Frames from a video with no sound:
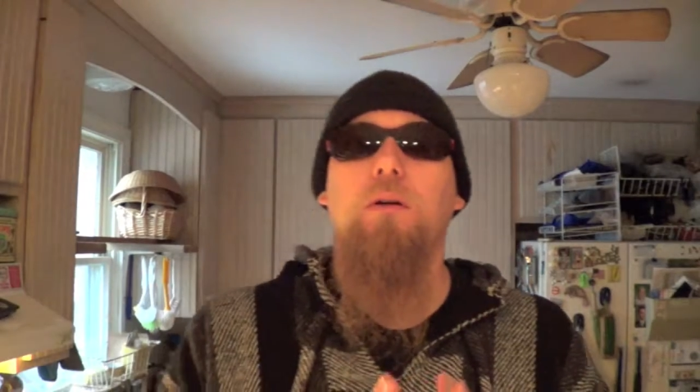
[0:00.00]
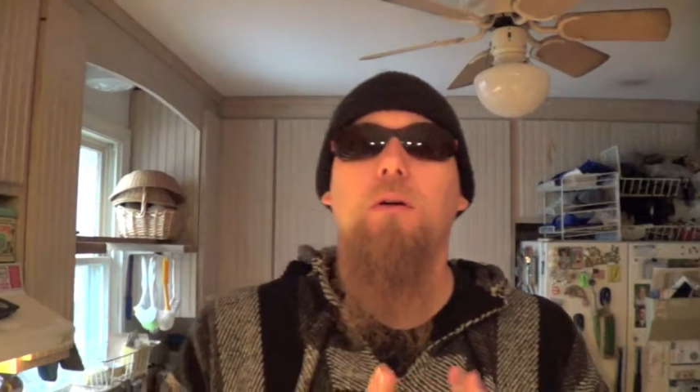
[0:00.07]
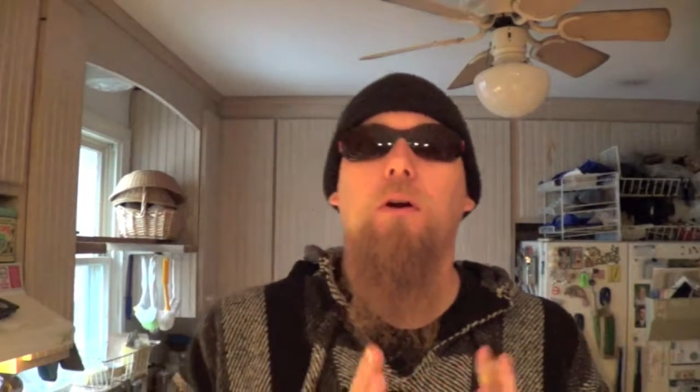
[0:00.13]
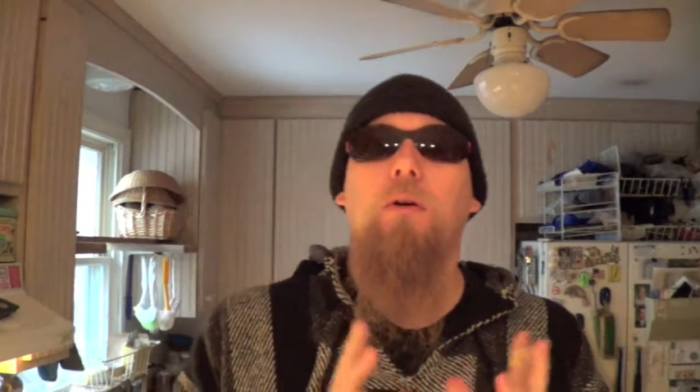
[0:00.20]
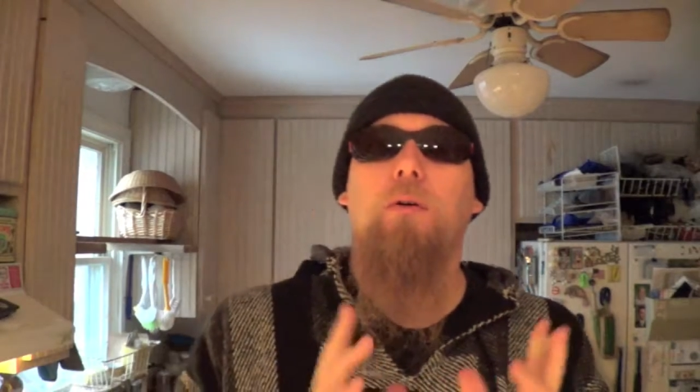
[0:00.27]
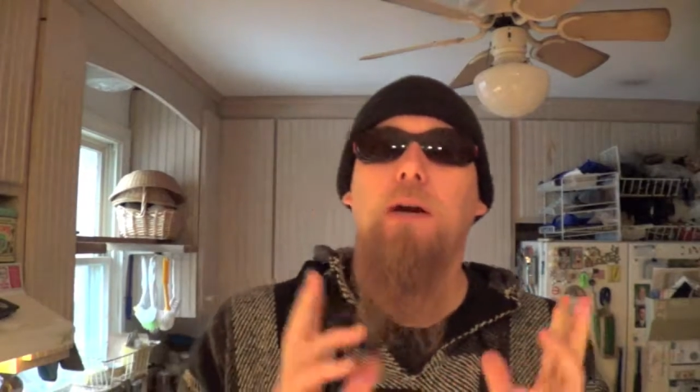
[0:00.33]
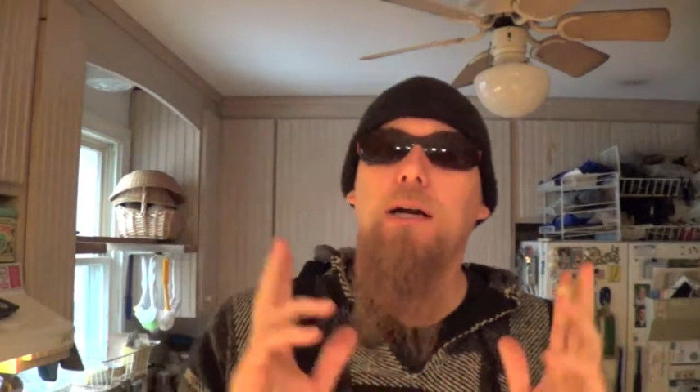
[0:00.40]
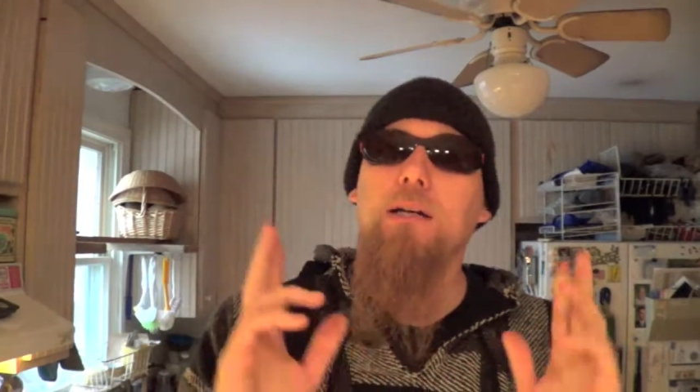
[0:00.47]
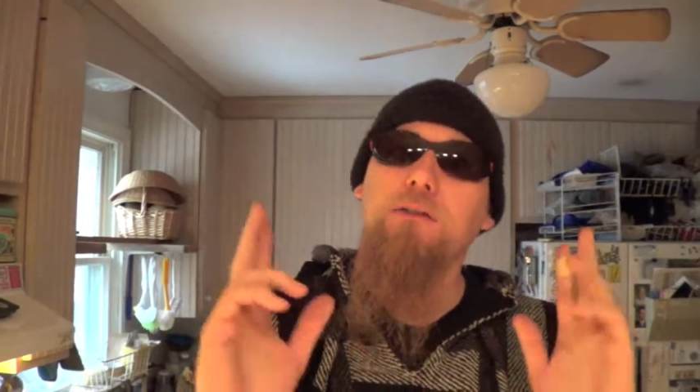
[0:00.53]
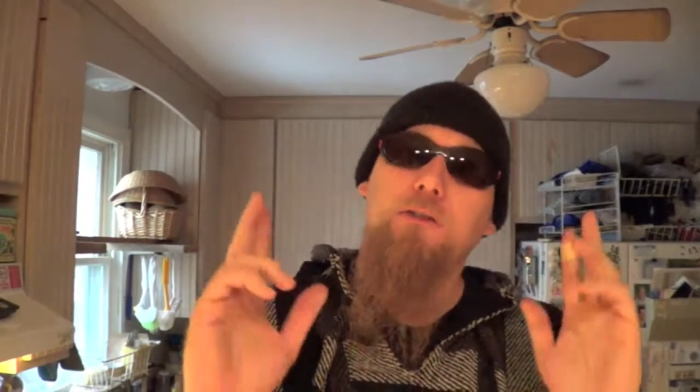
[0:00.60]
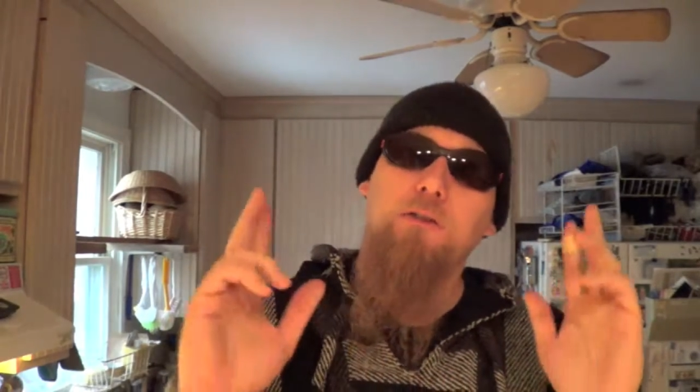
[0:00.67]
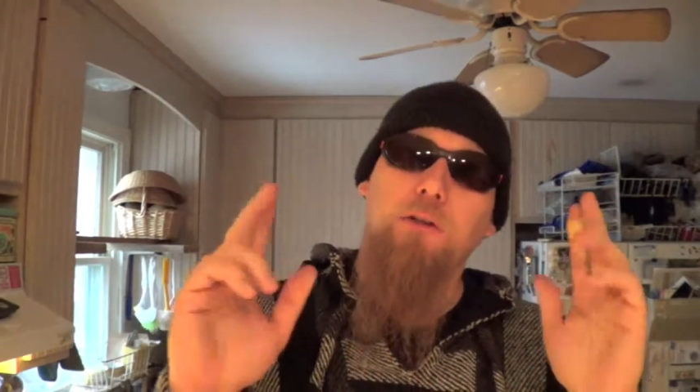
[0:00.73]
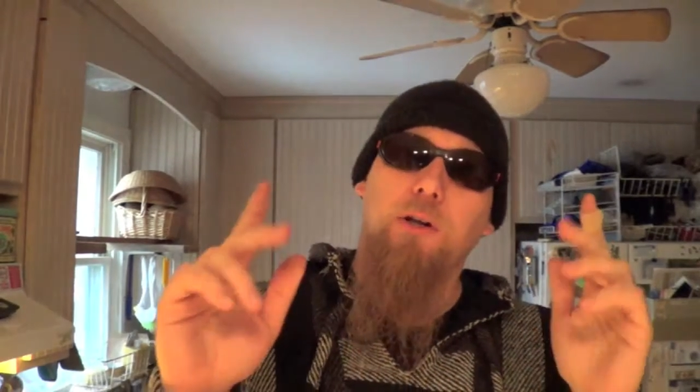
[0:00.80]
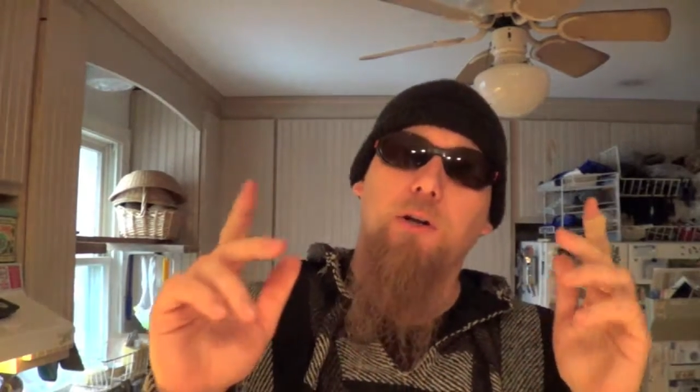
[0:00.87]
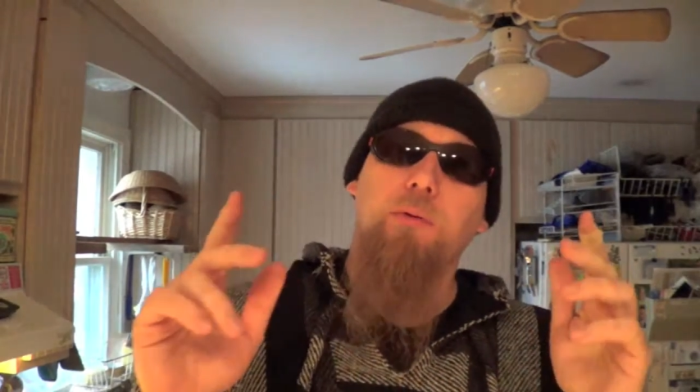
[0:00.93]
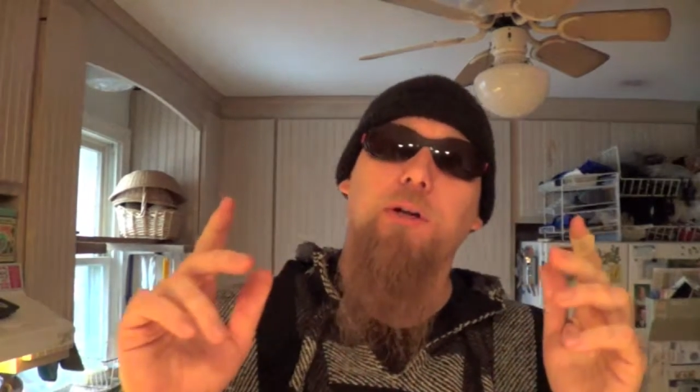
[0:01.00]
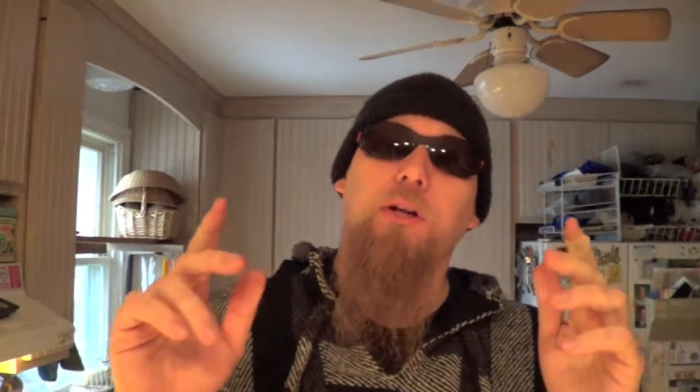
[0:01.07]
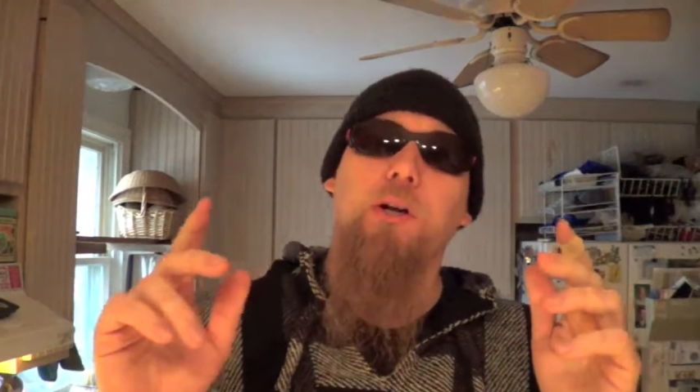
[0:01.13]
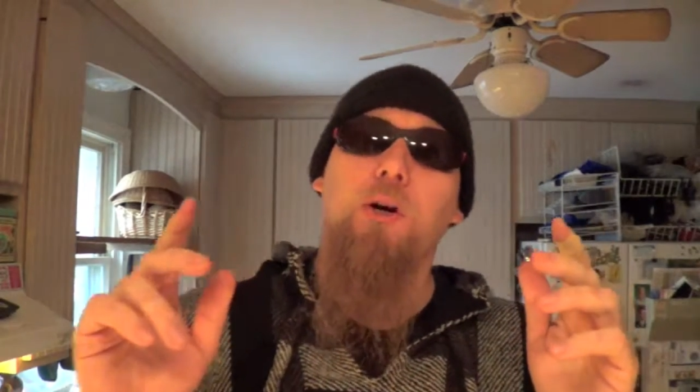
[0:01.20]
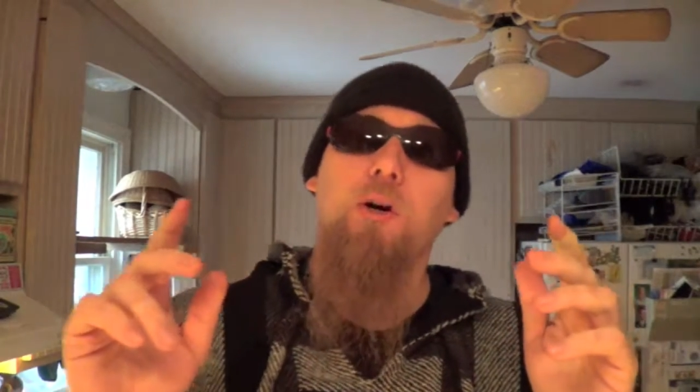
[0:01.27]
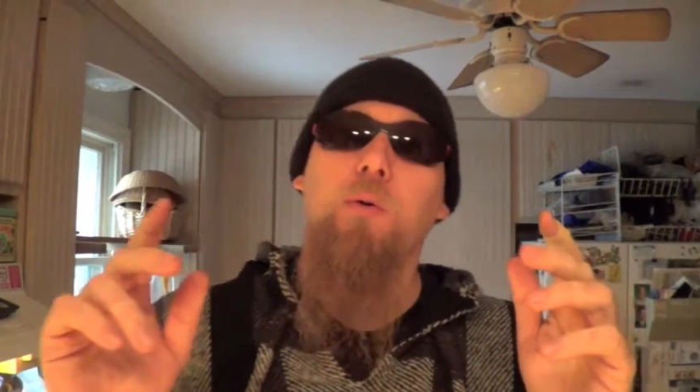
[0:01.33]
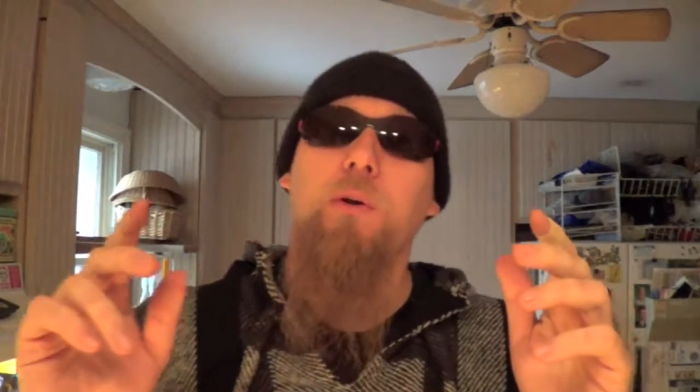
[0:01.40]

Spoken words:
Alright, so there we go.